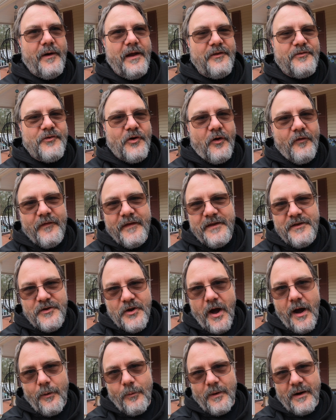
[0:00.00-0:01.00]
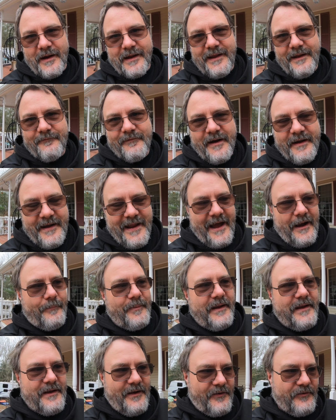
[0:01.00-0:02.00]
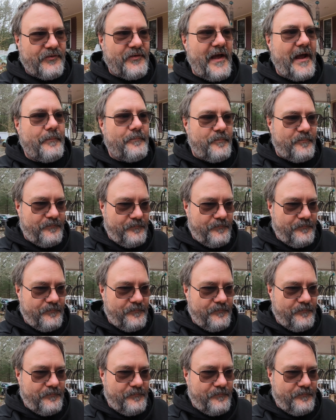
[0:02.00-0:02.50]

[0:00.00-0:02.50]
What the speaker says: it's only not working right now because that